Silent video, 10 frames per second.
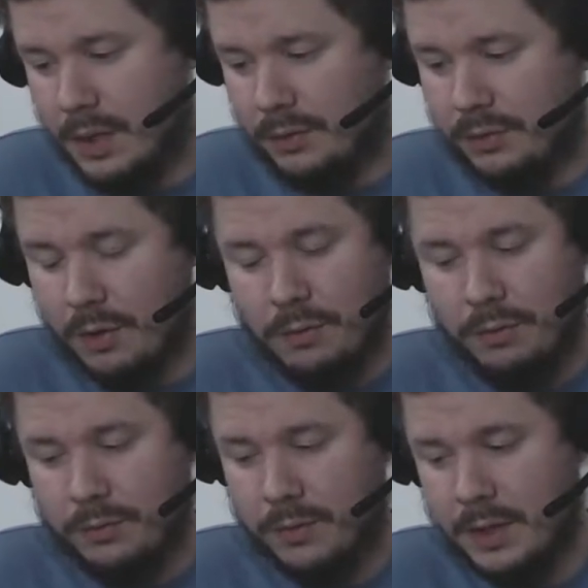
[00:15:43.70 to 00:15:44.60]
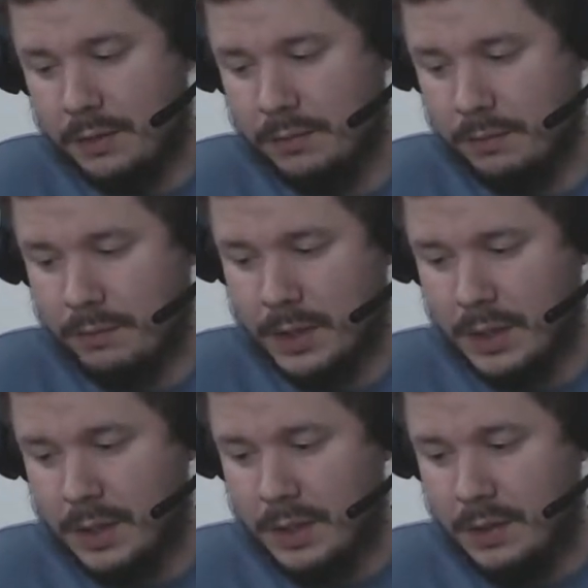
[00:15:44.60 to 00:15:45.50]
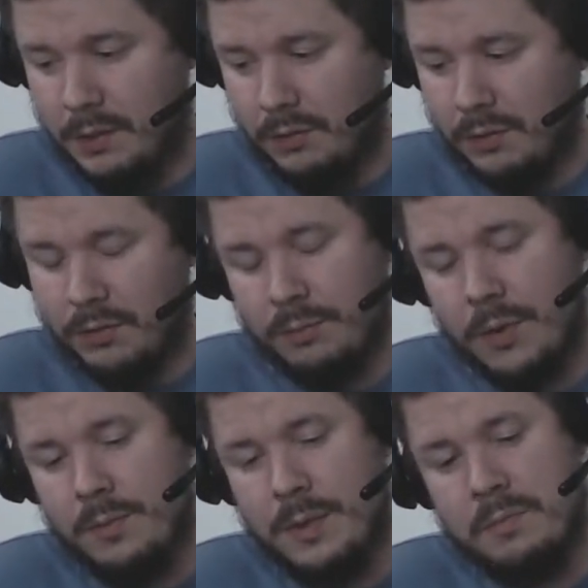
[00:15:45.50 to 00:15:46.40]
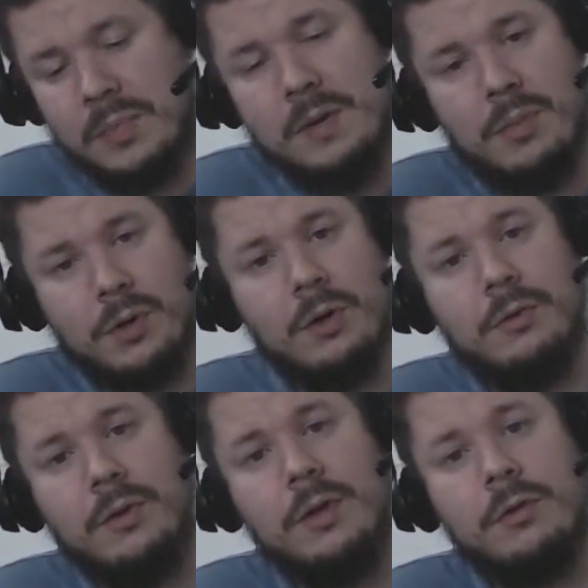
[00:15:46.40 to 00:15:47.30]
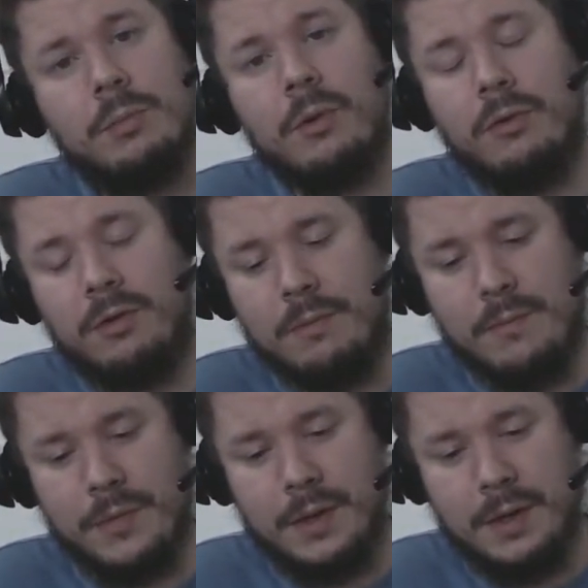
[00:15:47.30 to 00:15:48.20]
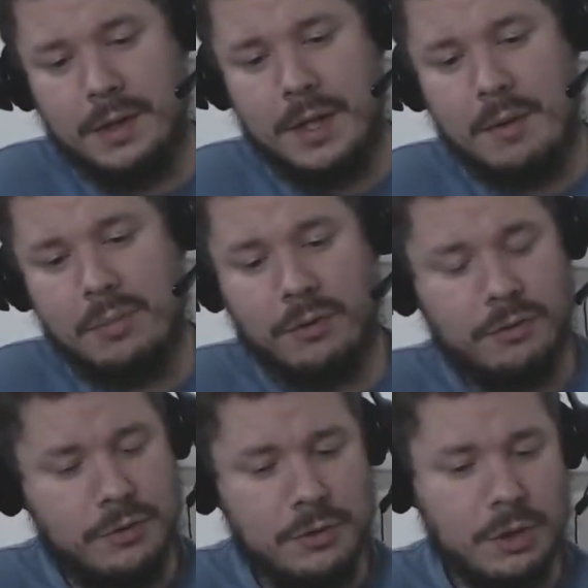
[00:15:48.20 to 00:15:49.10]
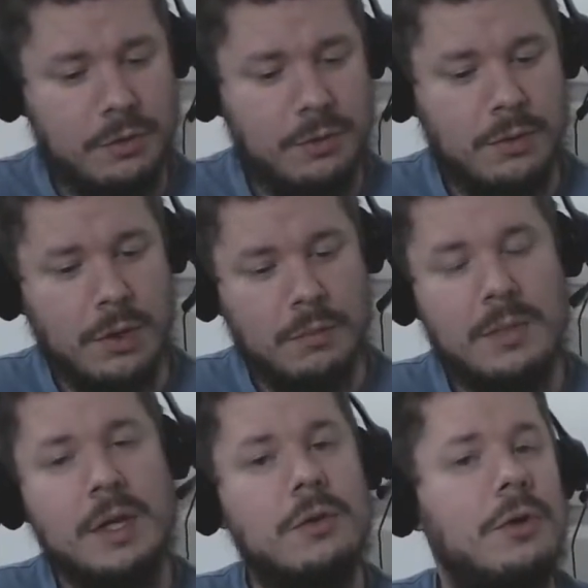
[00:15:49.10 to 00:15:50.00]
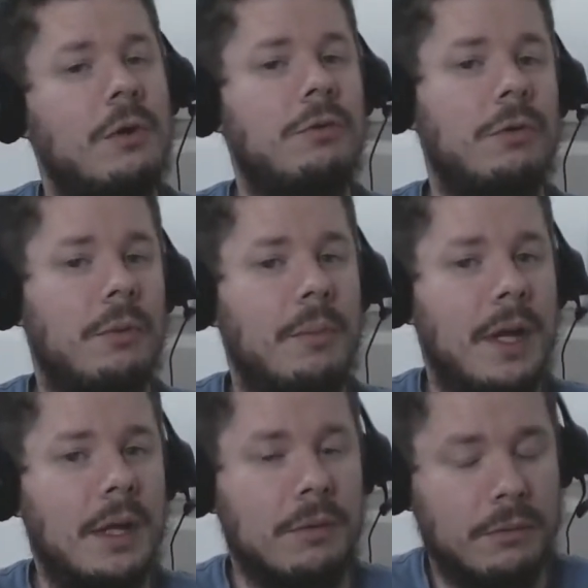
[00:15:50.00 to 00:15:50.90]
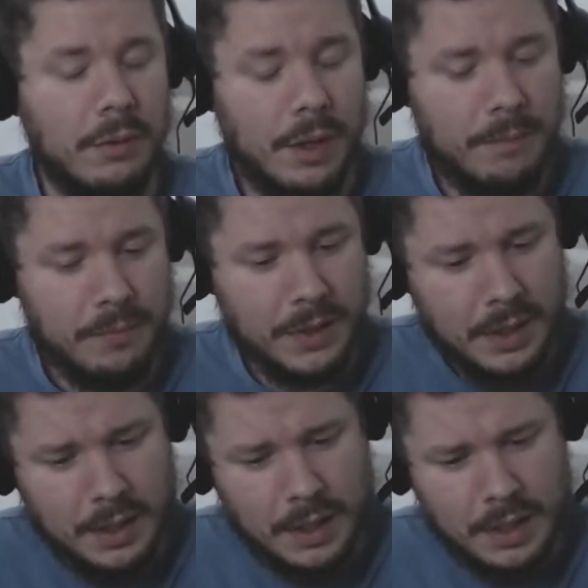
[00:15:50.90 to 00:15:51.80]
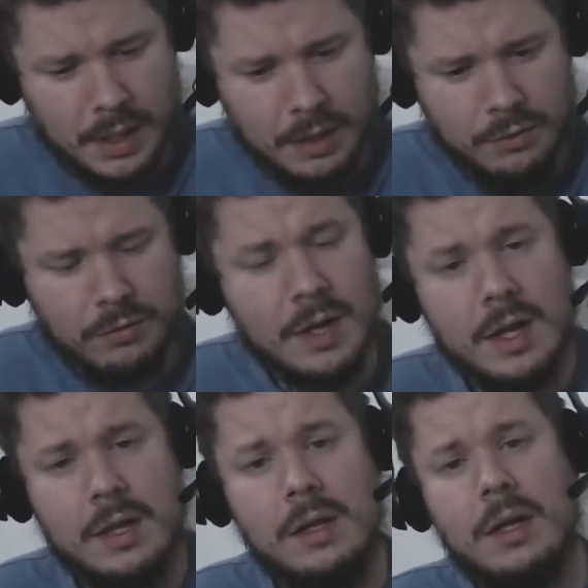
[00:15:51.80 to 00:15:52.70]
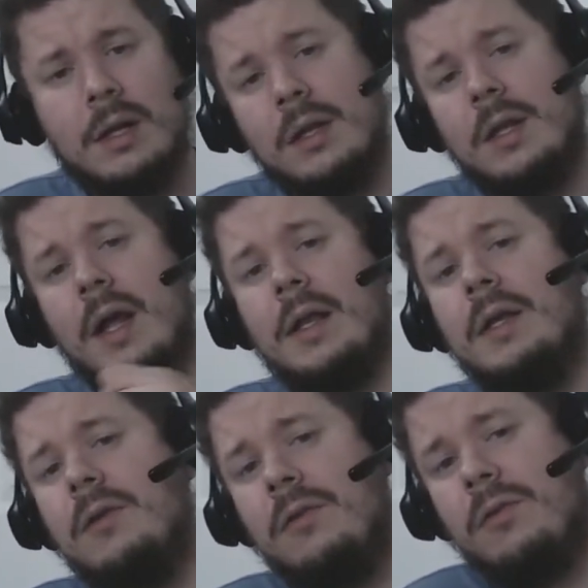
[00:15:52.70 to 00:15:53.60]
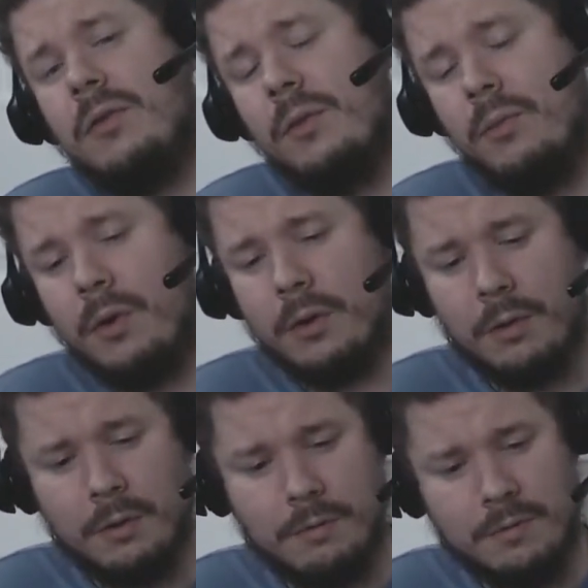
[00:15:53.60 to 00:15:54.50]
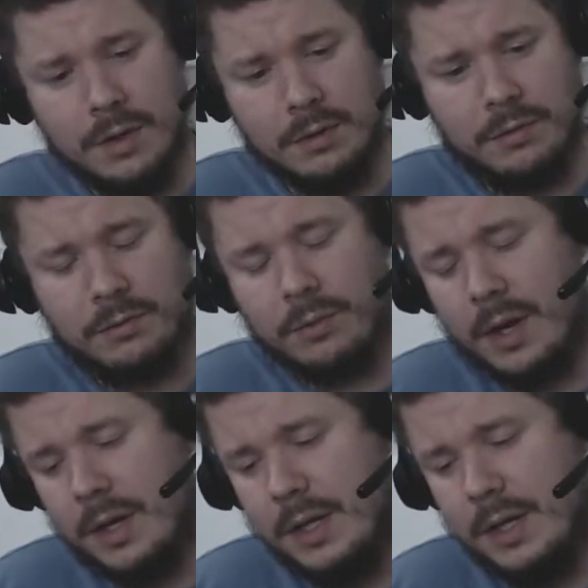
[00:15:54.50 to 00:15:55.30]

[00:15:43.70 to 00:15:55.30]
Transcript: Shaul says, he says, many people go to this person and that person. You go to me, you go to a man, right? And you say that he's the worker of this, right?